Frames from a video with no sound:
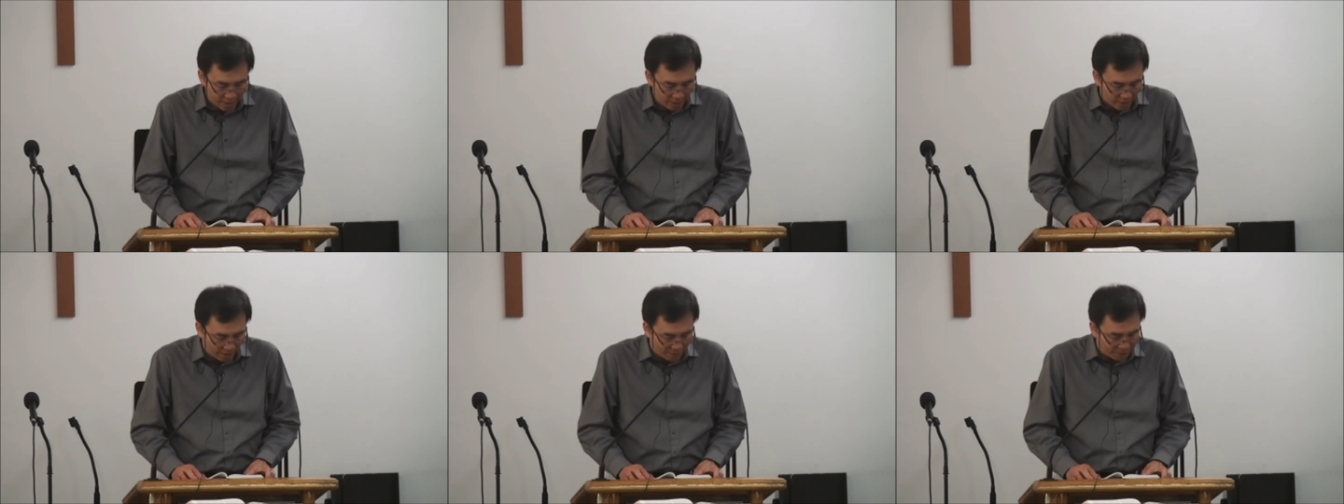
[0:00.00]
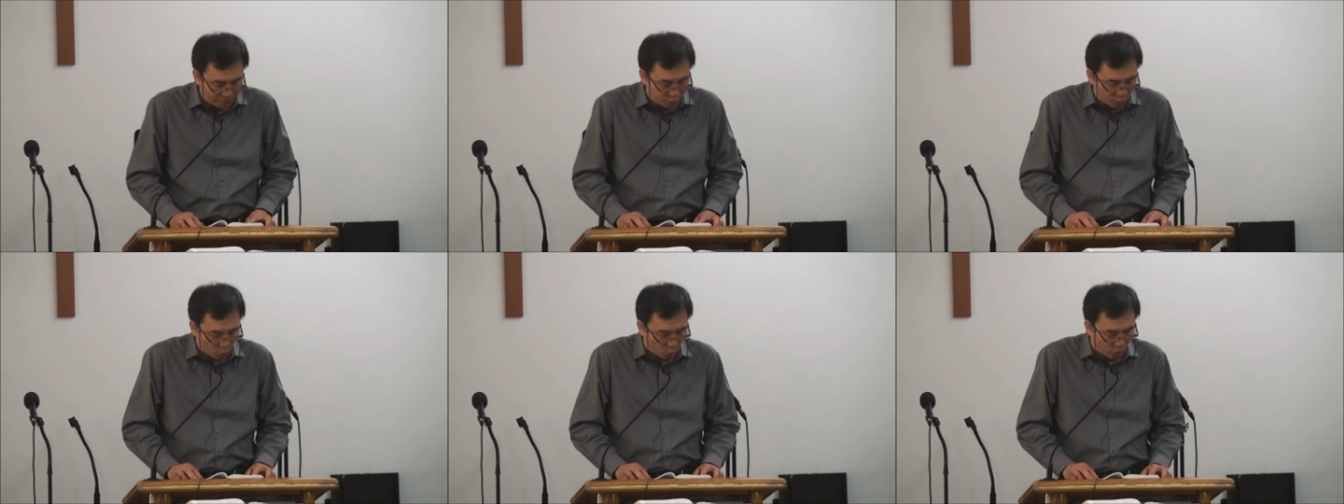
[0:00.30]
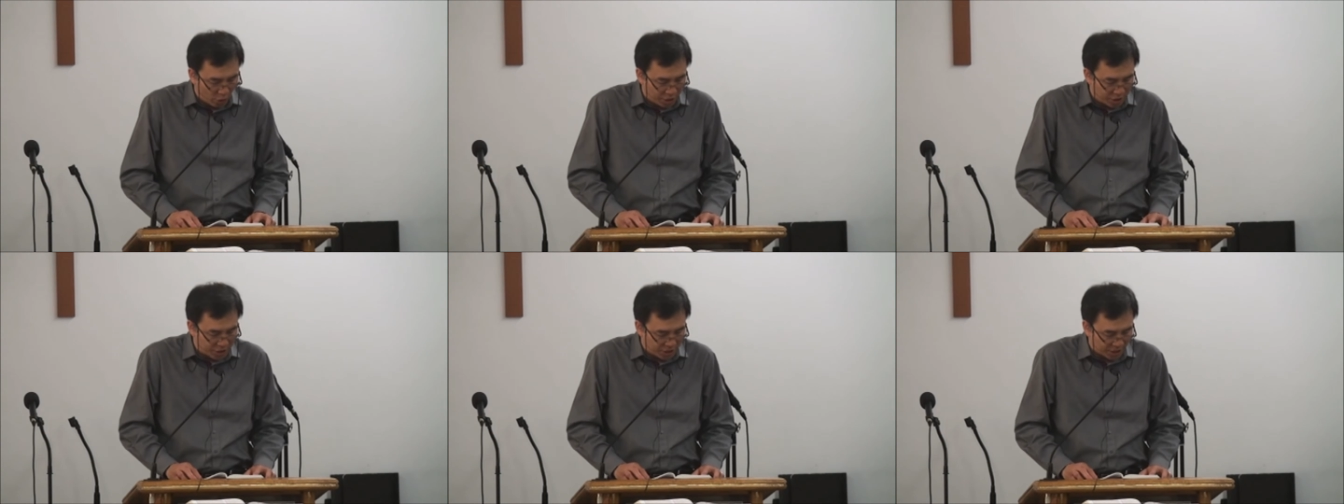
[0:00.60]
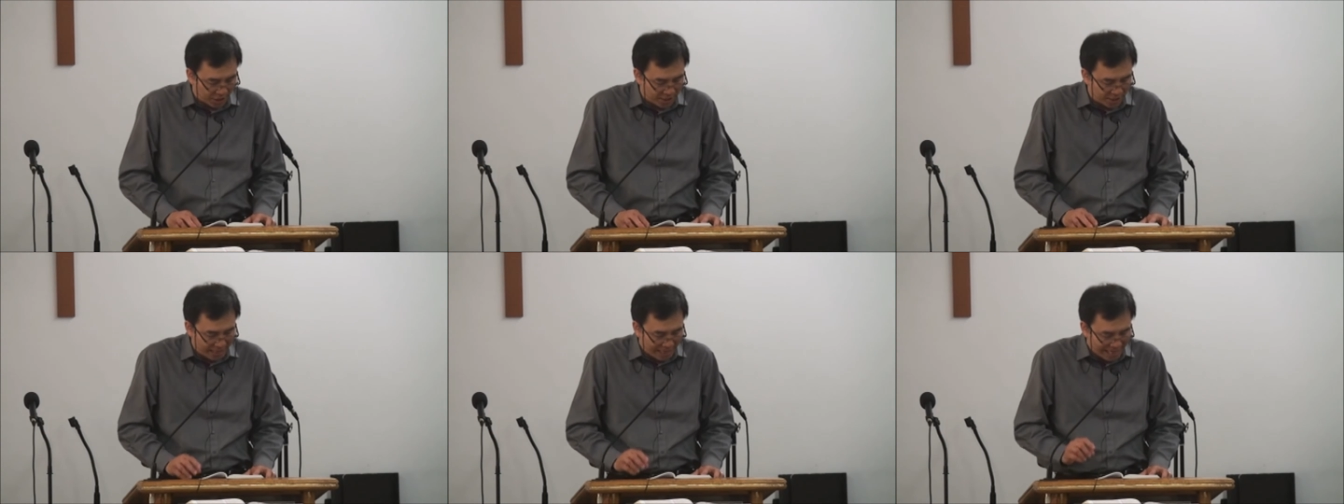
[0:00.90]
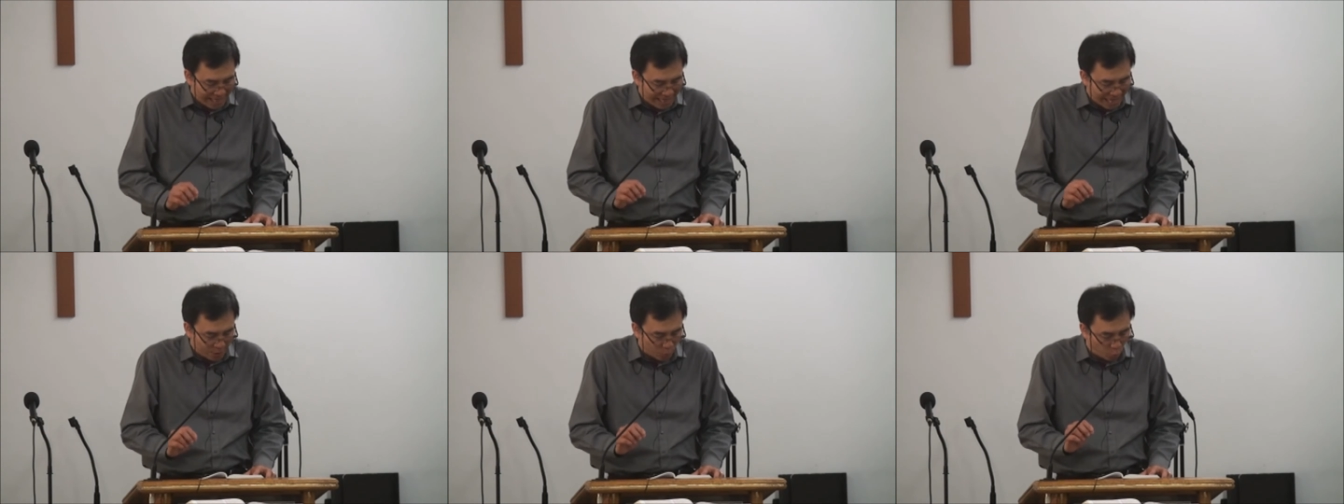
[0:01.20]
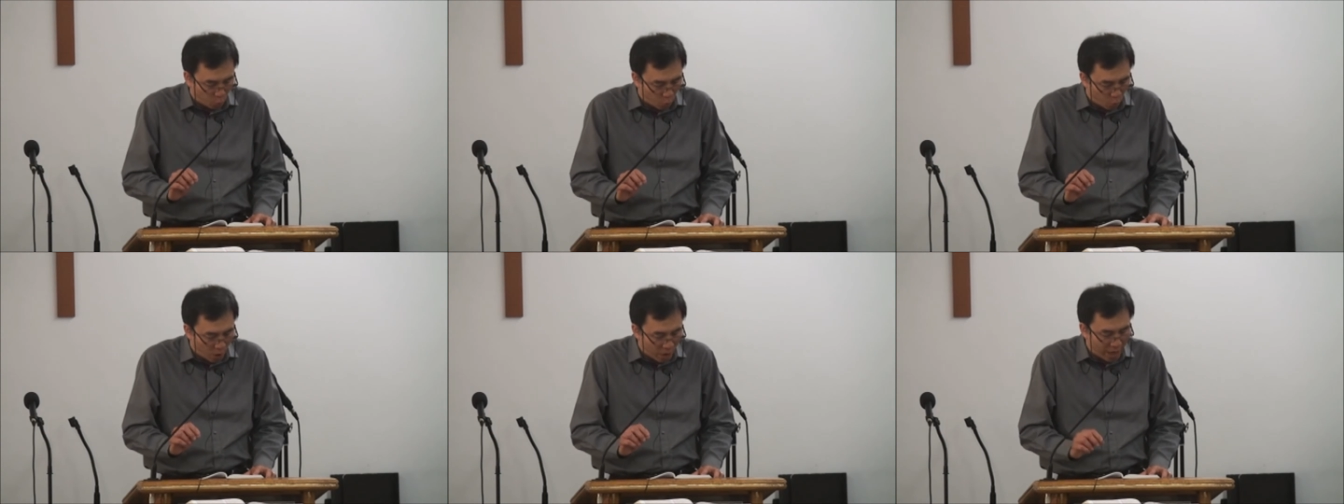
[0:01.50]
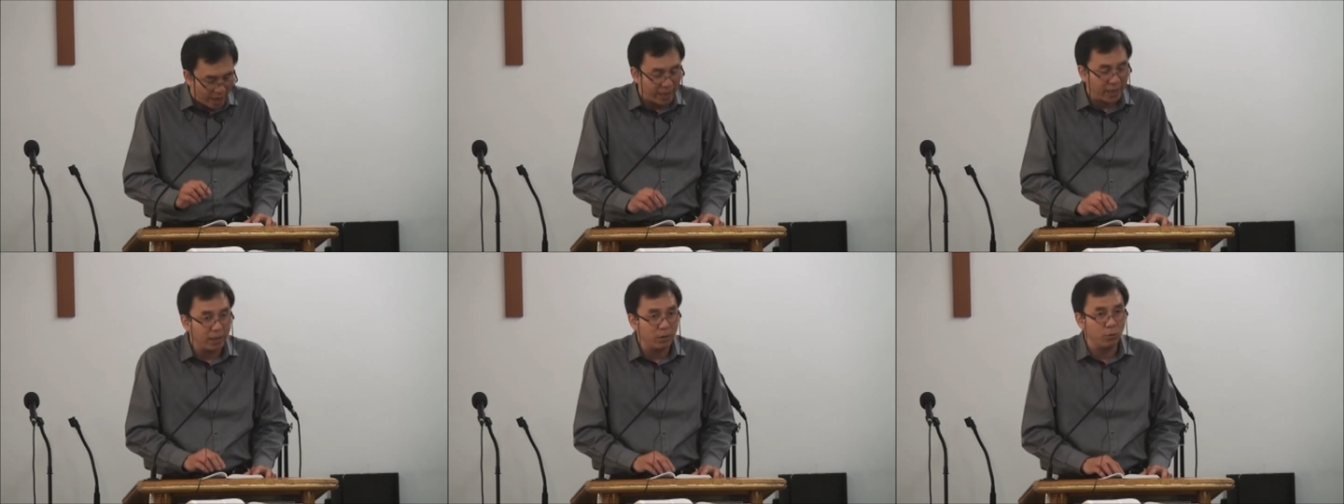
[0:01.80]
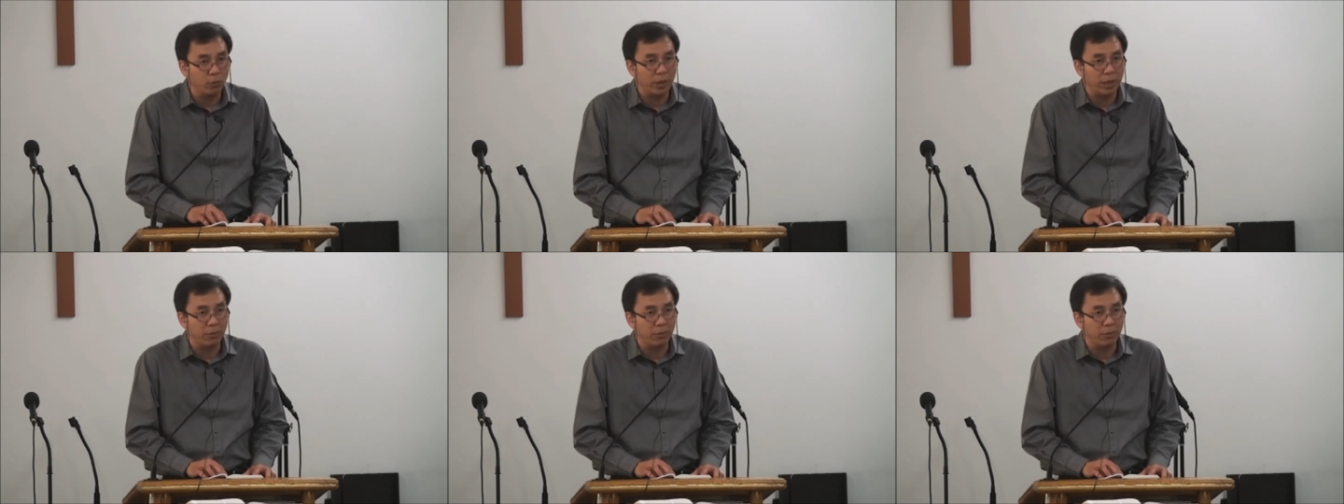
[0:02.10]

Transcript: love towards us in that while